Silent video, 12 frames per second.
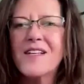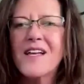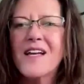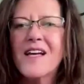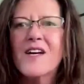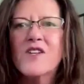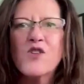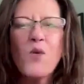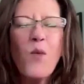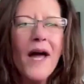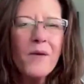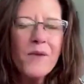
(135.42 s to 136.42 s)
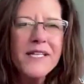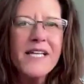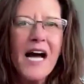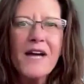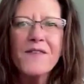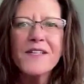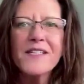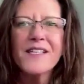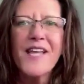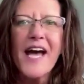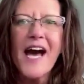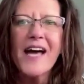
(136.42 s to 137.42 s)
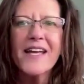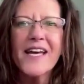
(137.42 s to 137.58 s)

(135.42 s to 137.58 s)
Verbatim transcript: it. So, why don't we dive into that?